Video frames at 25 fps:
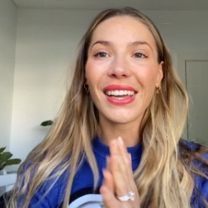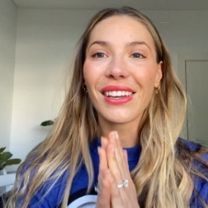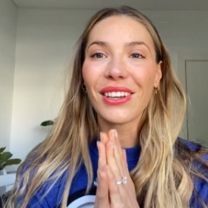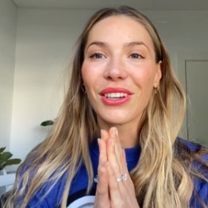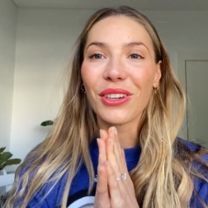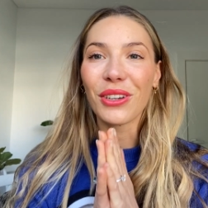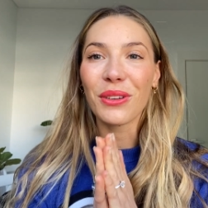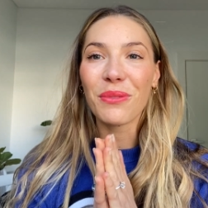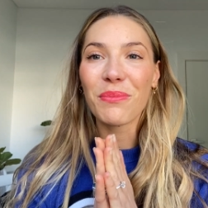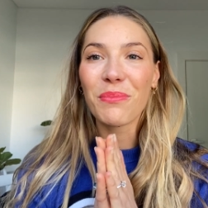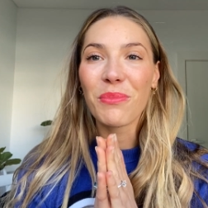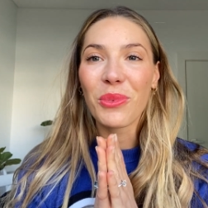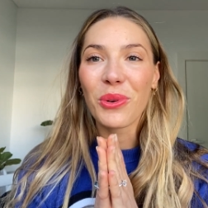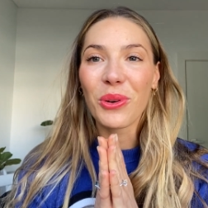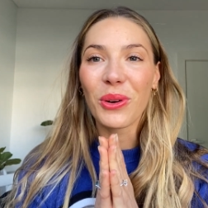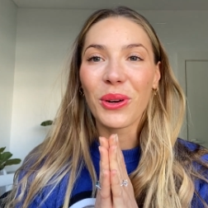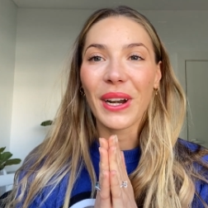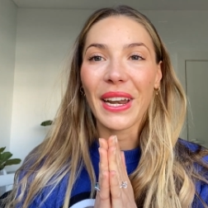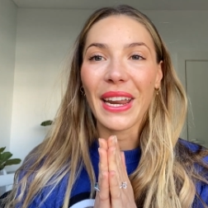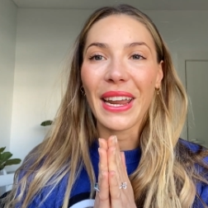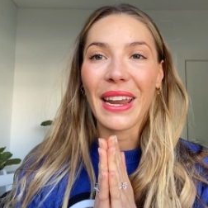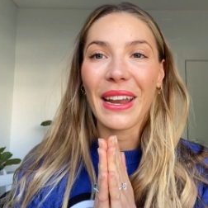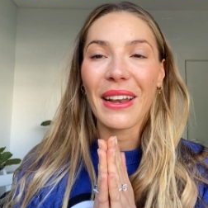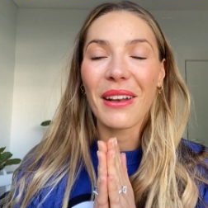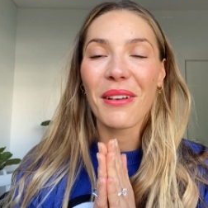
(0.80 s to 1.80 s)
Good
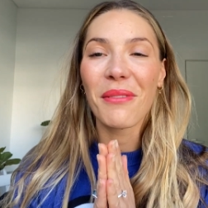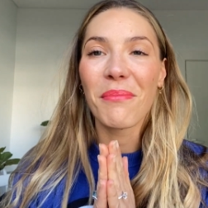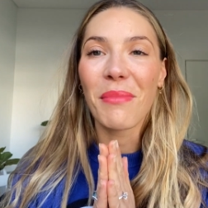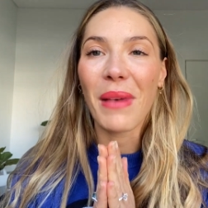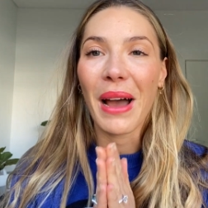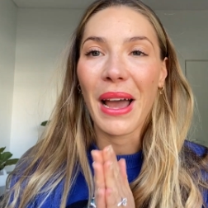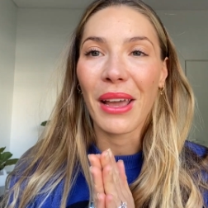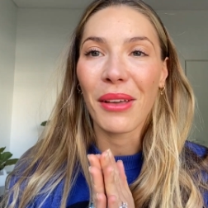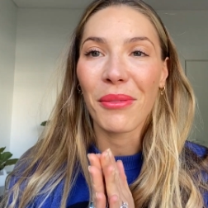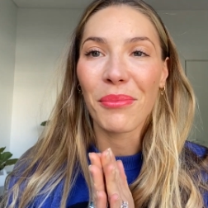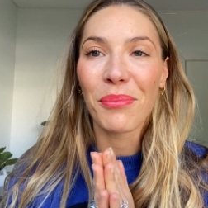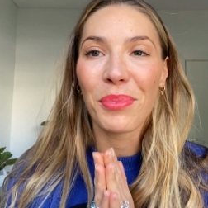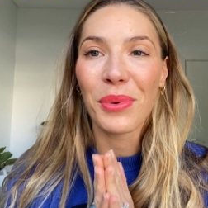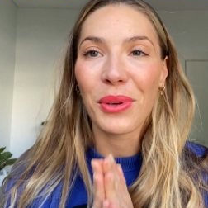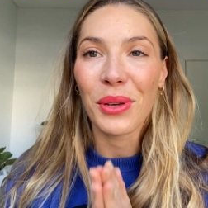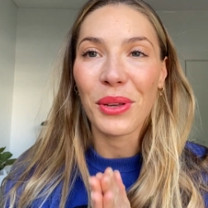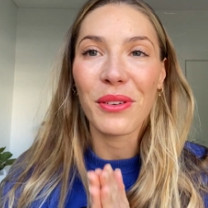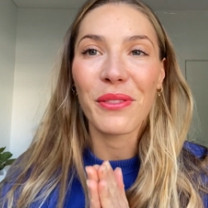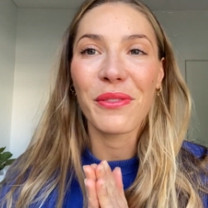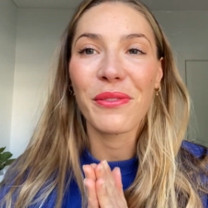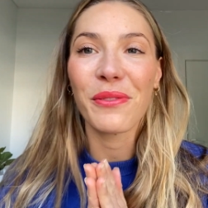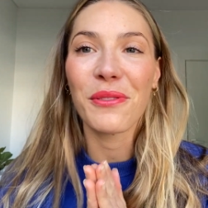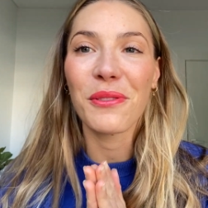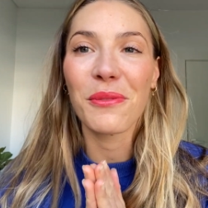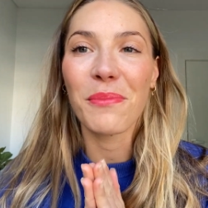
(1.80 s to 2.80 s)
morning, my
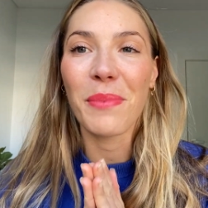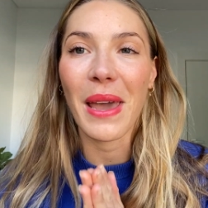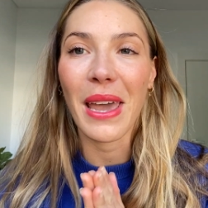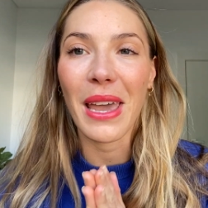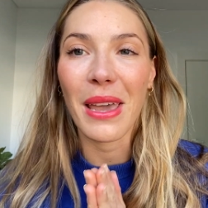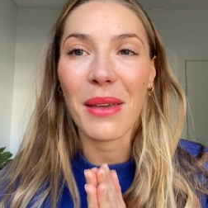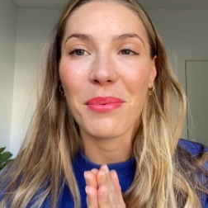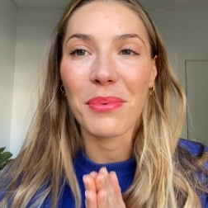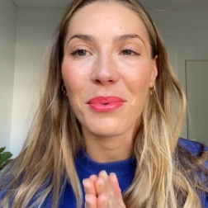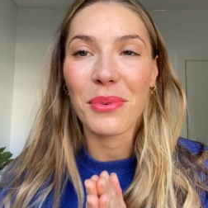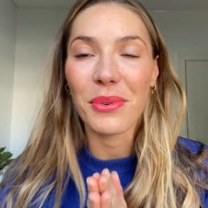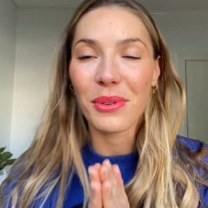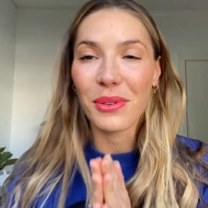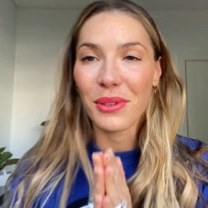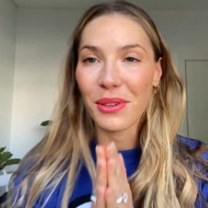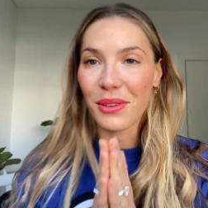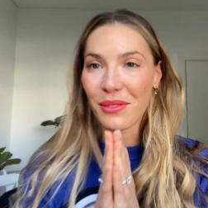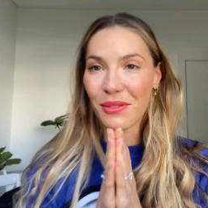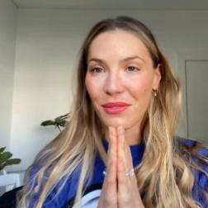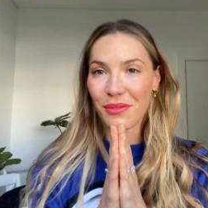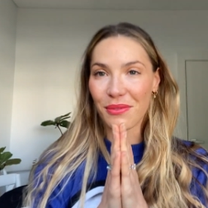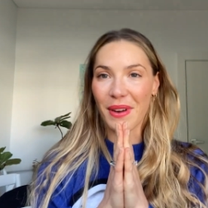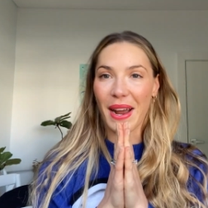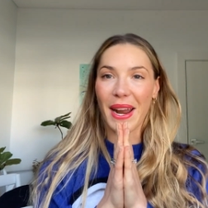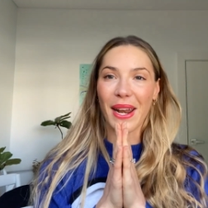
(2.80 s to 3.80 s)
beautiful people
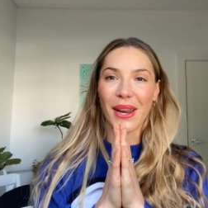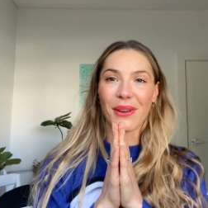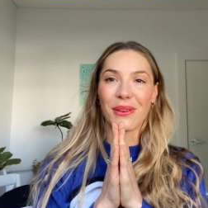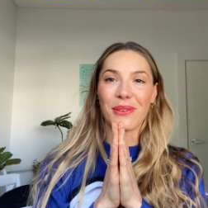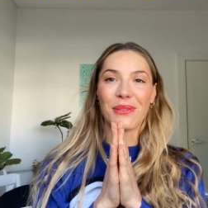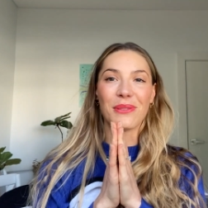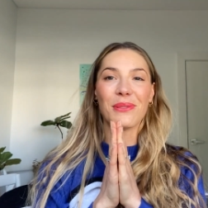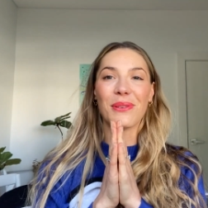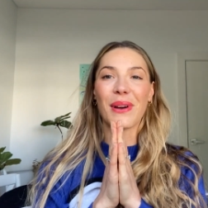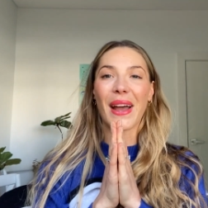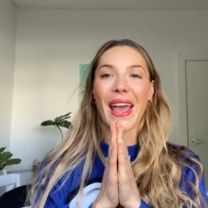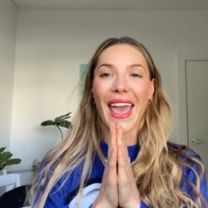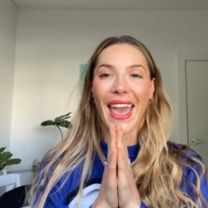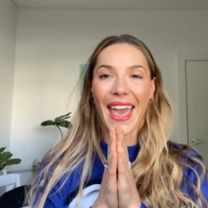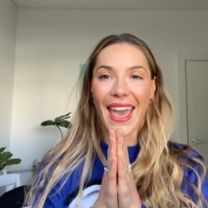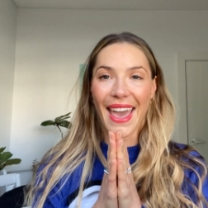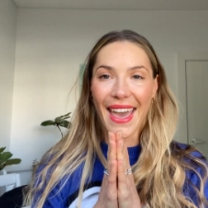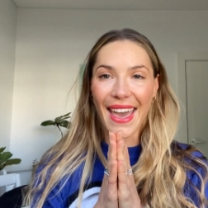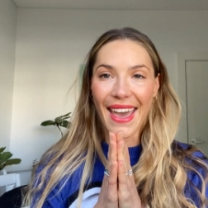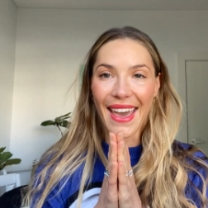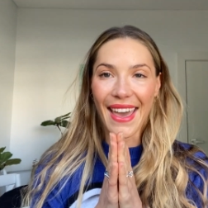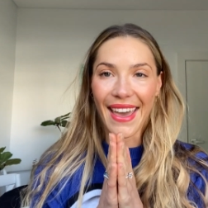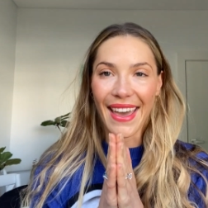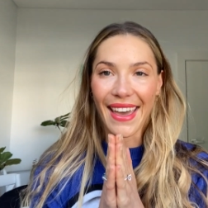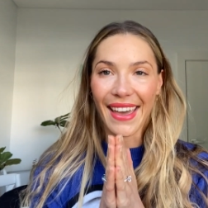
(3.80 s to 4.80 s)
of Radical
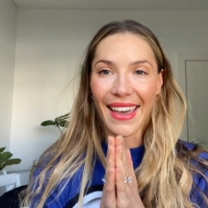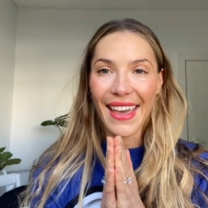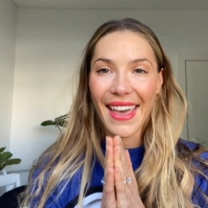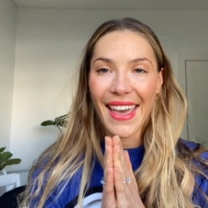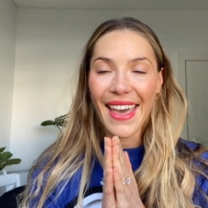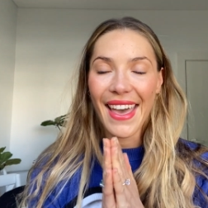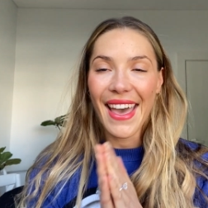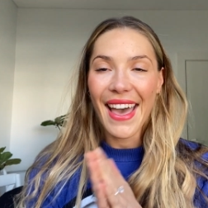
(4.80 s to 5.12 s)
Hair.